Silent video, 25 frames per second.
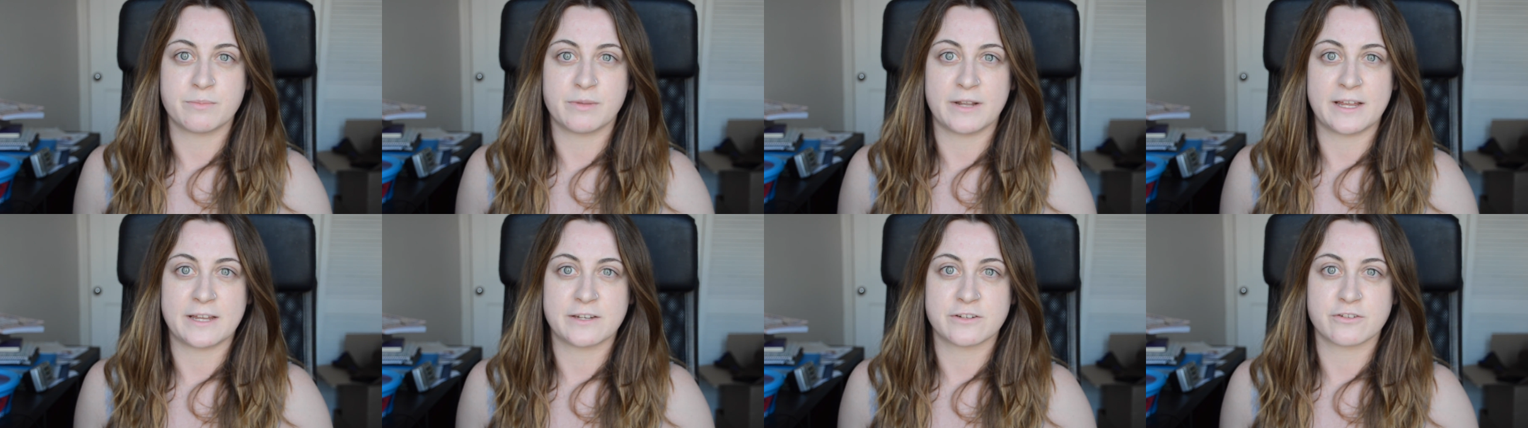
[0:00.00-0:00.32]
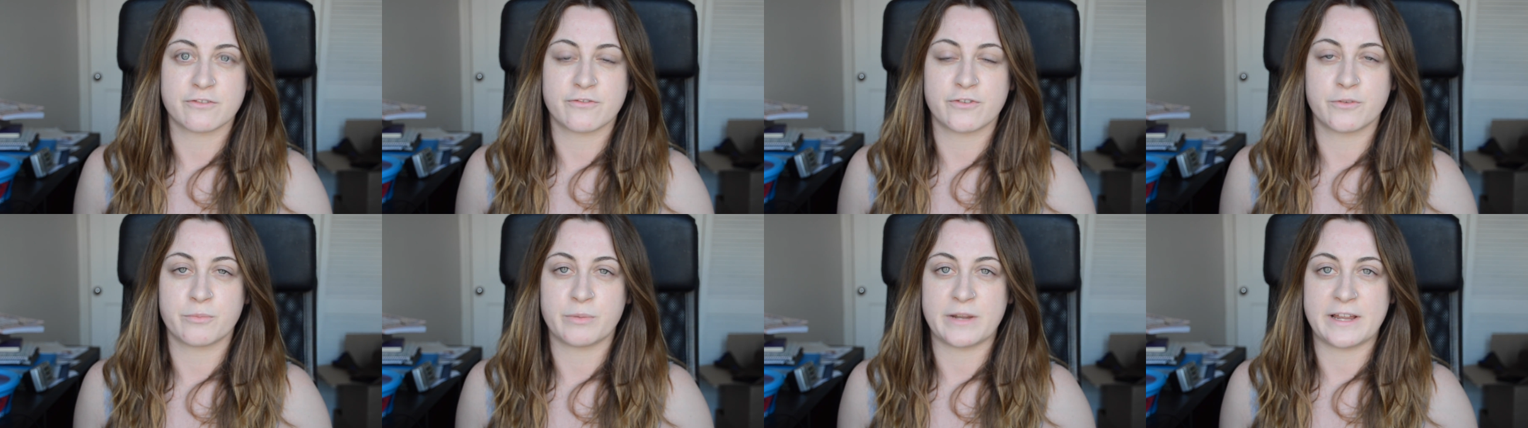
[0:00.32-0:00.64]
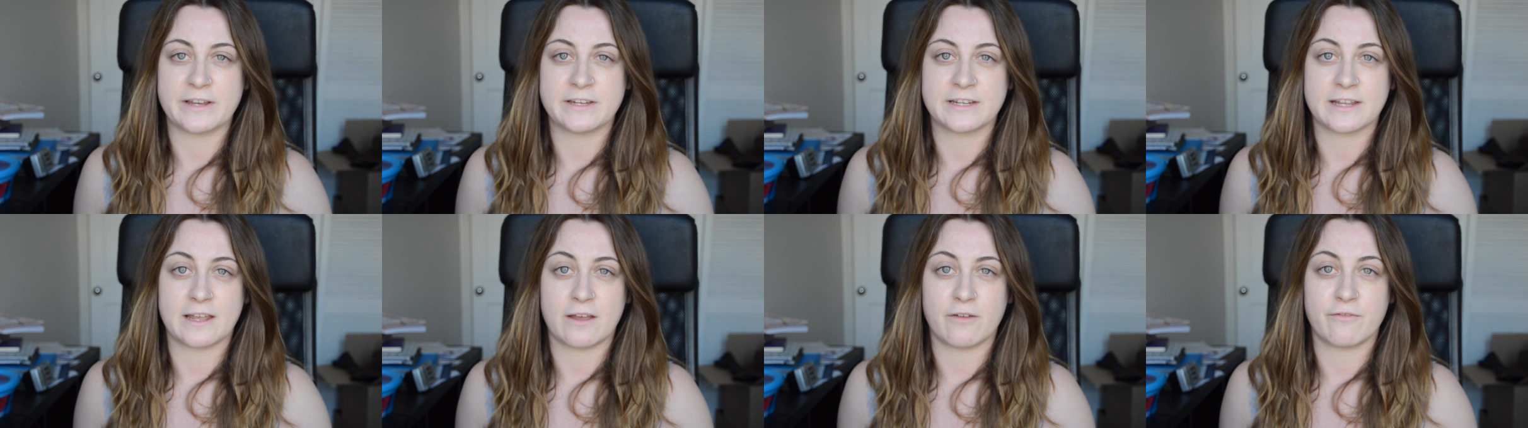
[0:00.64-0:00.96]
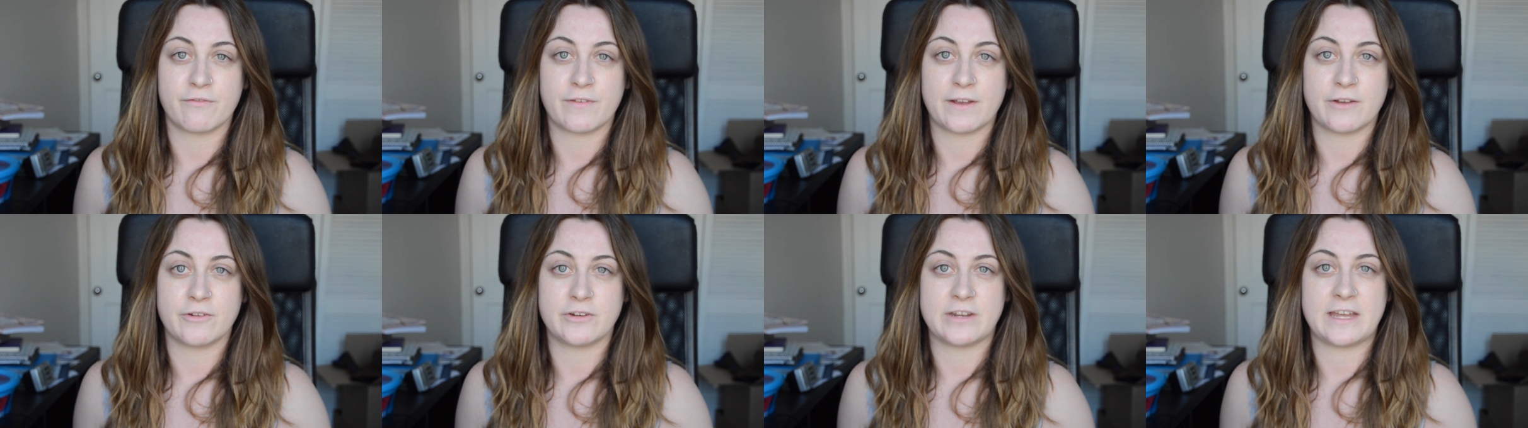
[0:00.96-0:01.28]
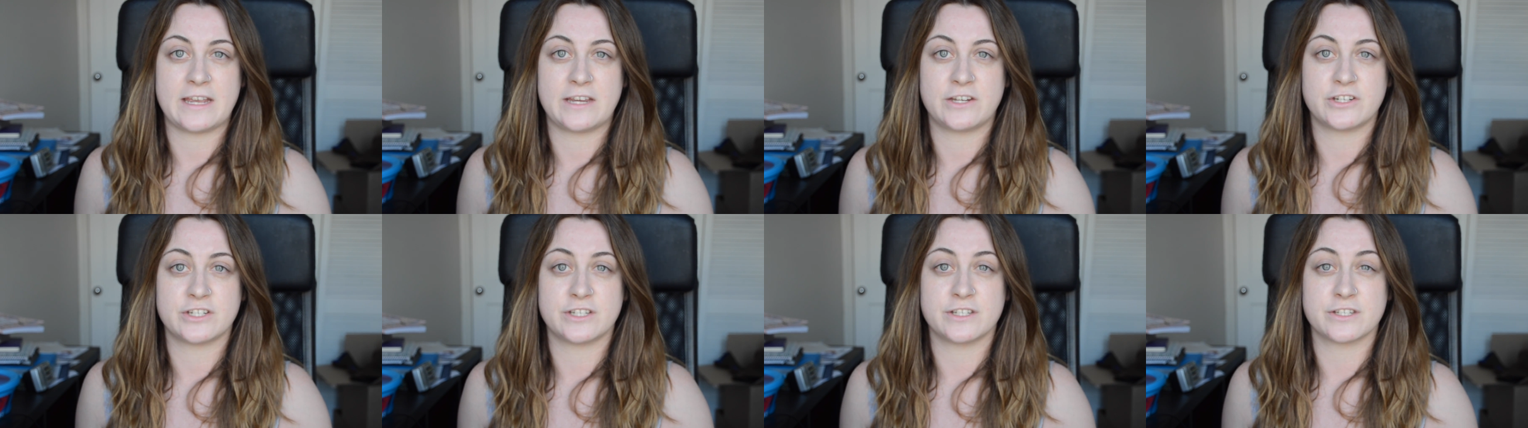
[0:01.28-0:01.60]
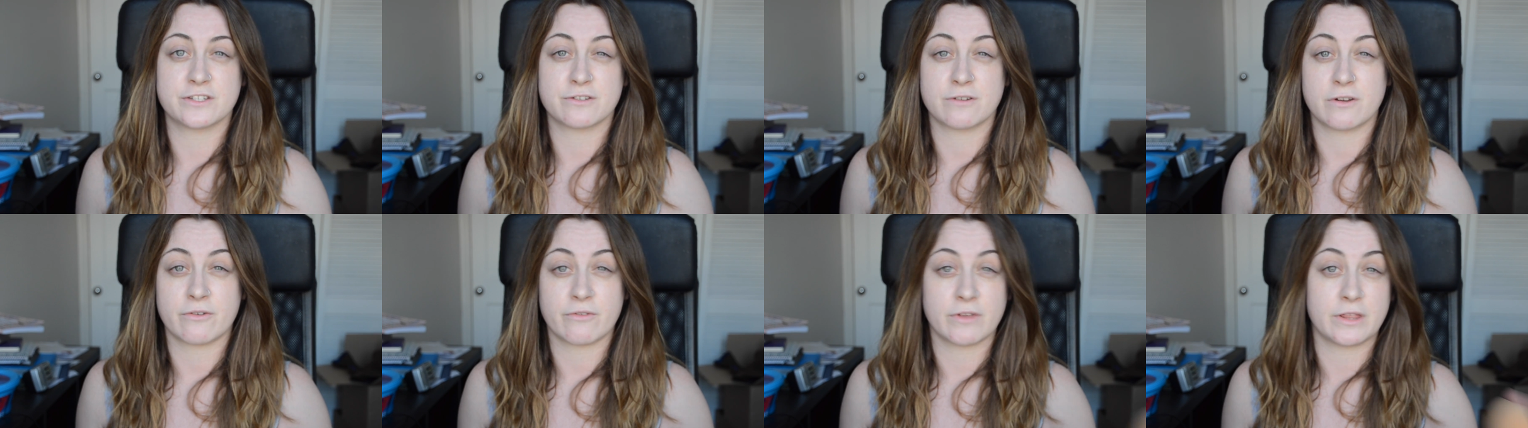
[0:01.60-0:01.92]
blender for blending out foundation,
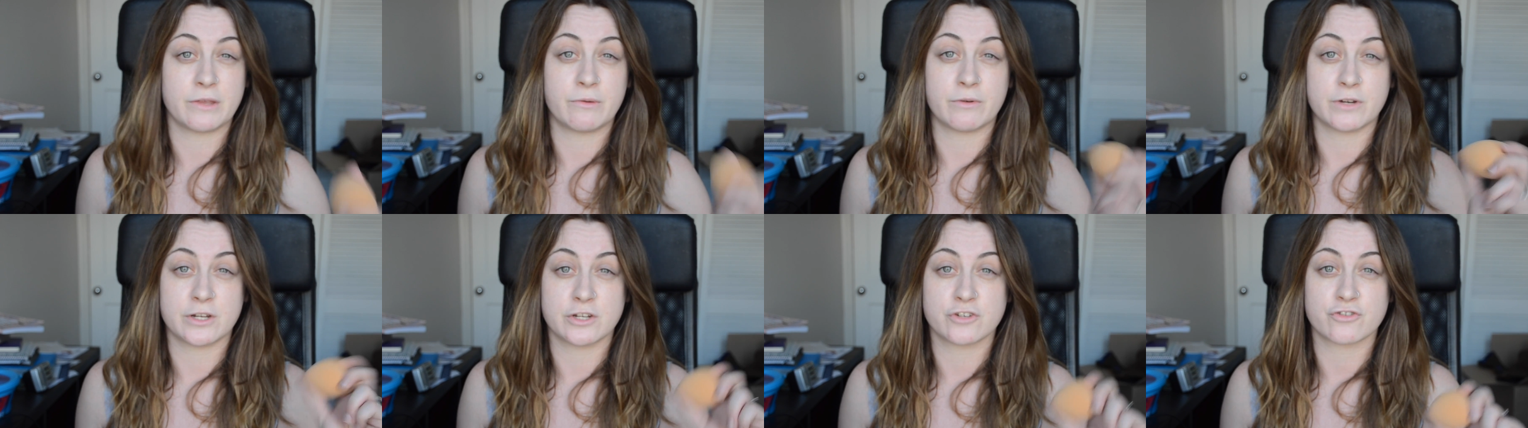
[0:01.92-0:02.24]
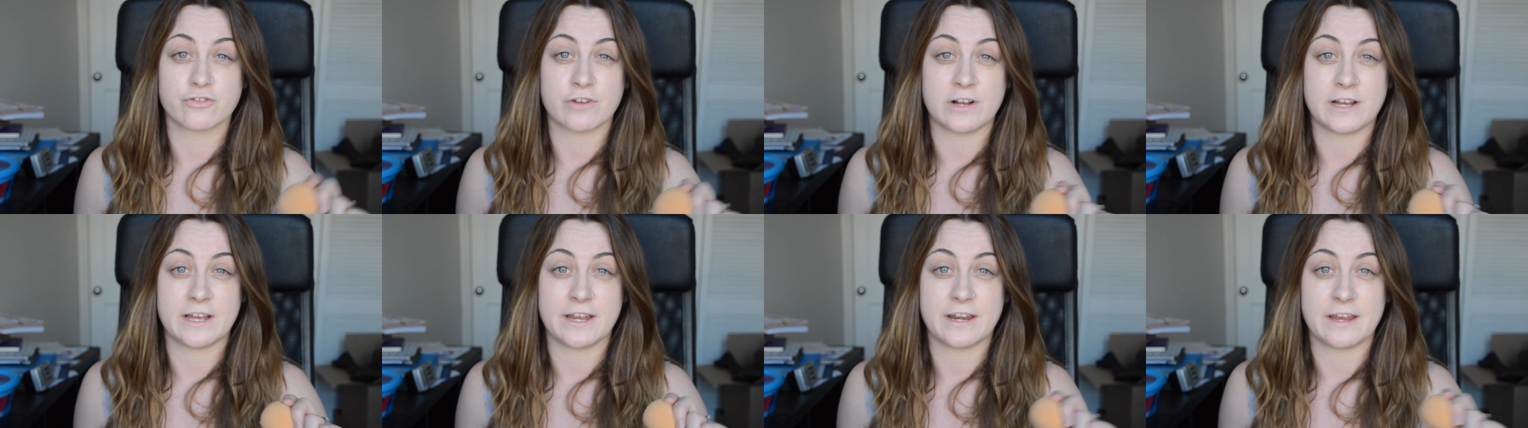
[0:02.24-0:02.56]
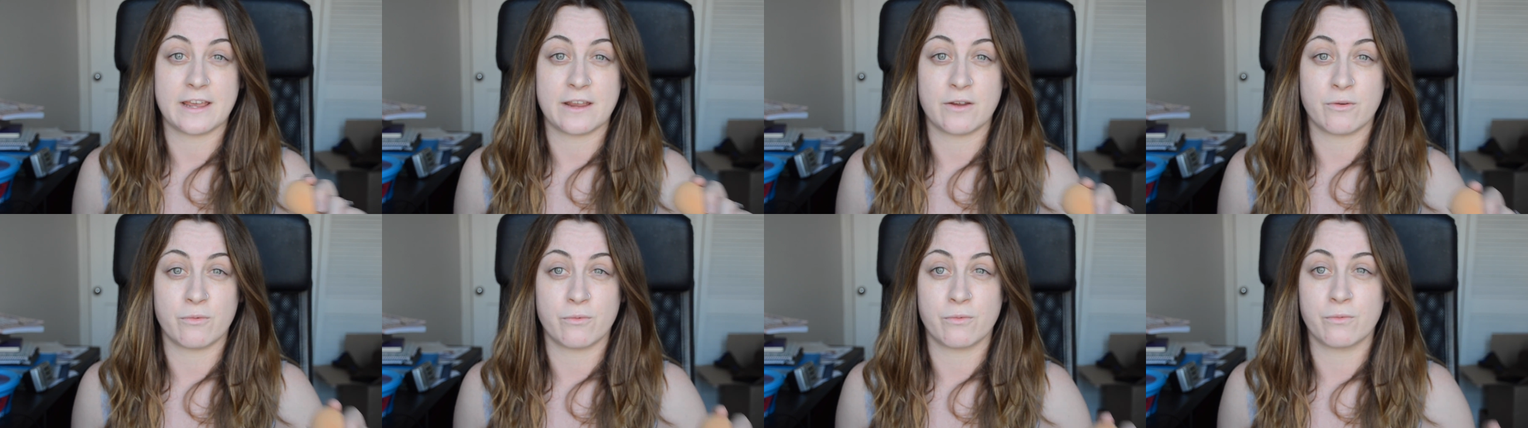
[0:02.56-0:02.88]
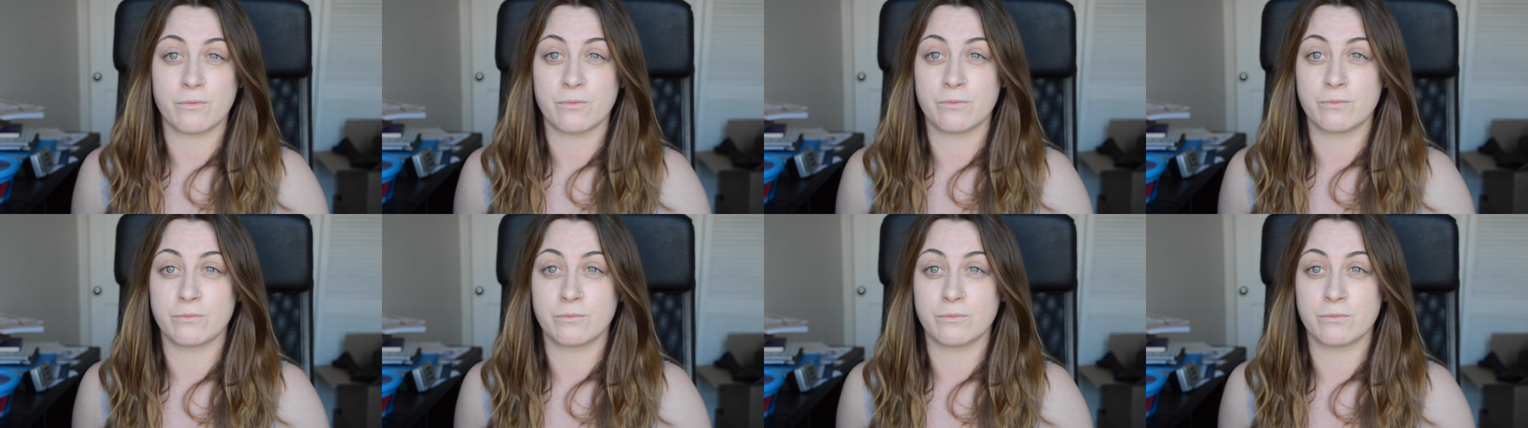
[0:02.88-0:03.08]
so I really want to try it out